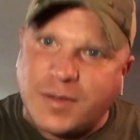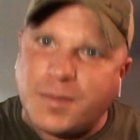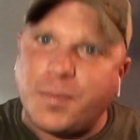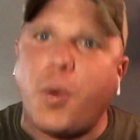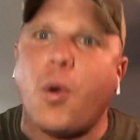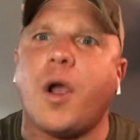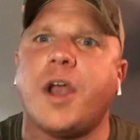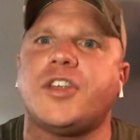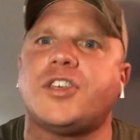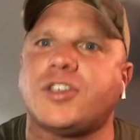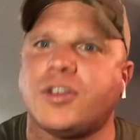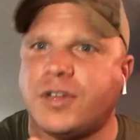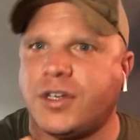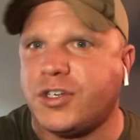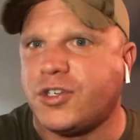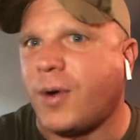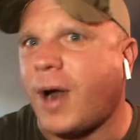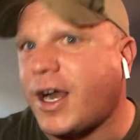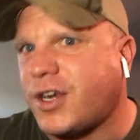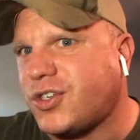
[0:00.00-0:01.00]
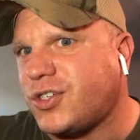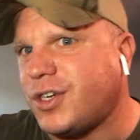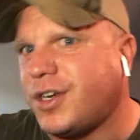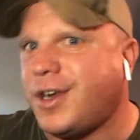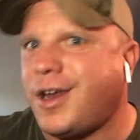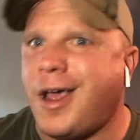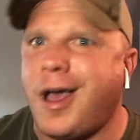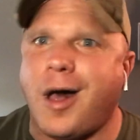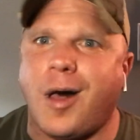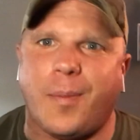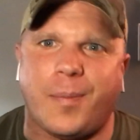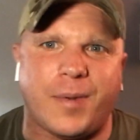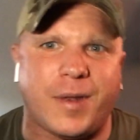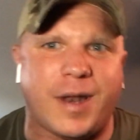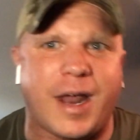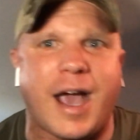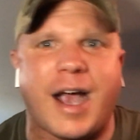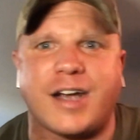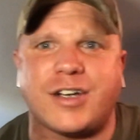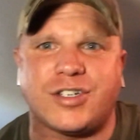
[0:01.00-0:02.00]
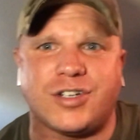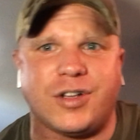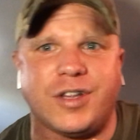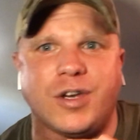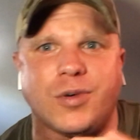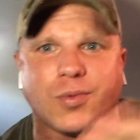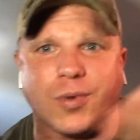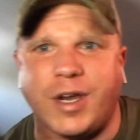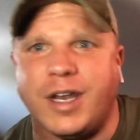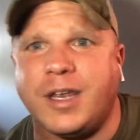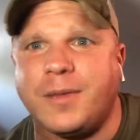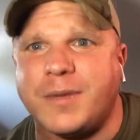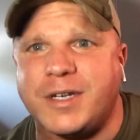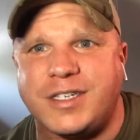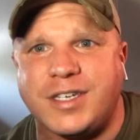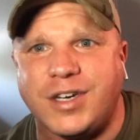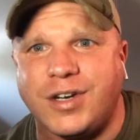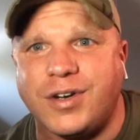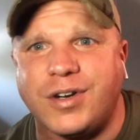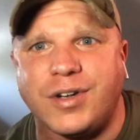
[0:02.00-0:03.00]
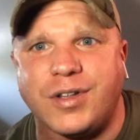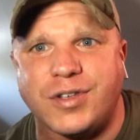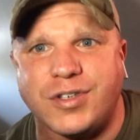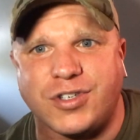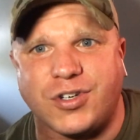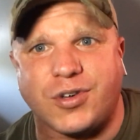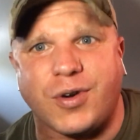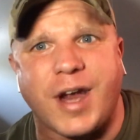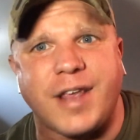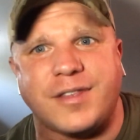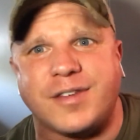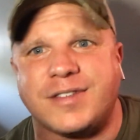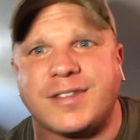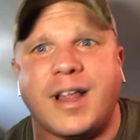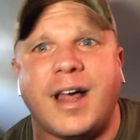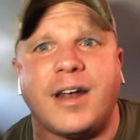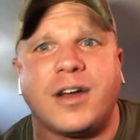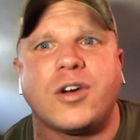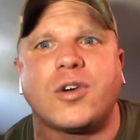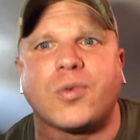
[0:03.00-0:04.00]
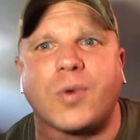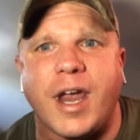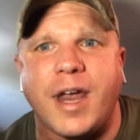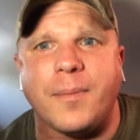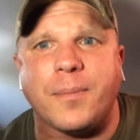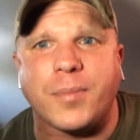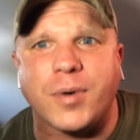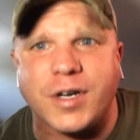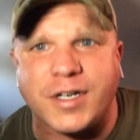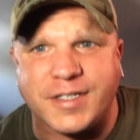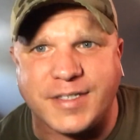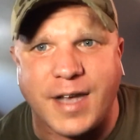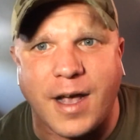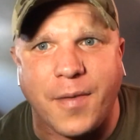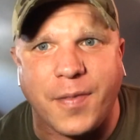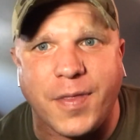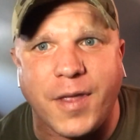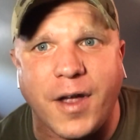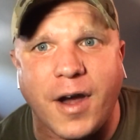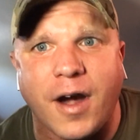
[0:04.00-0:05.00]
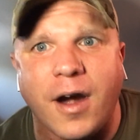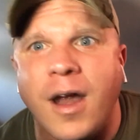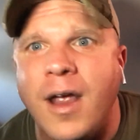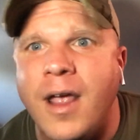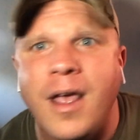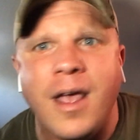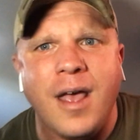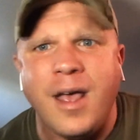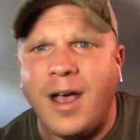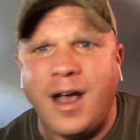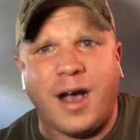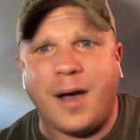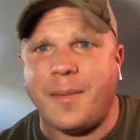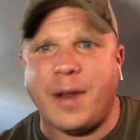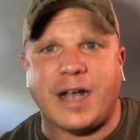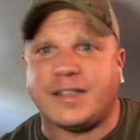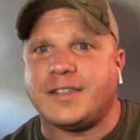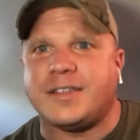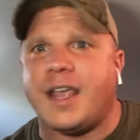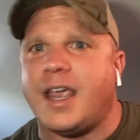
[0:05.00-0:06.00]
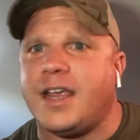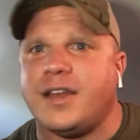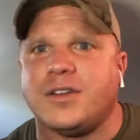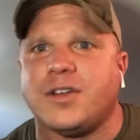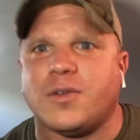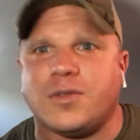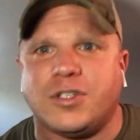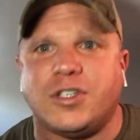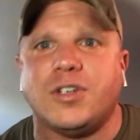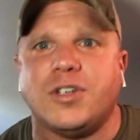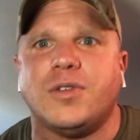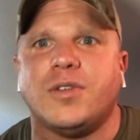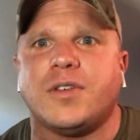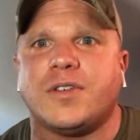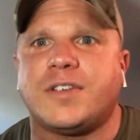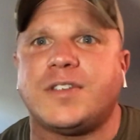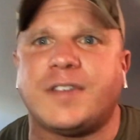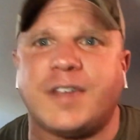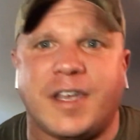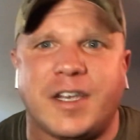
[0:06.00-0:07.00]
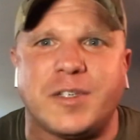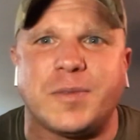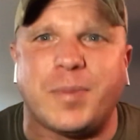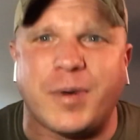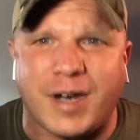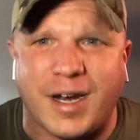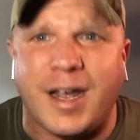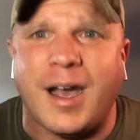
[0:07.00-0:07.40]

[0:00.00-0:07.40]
points you in a direction and help. And actually, reading material is great. There's a lot of great books out there. I'm not saying don't do those things, but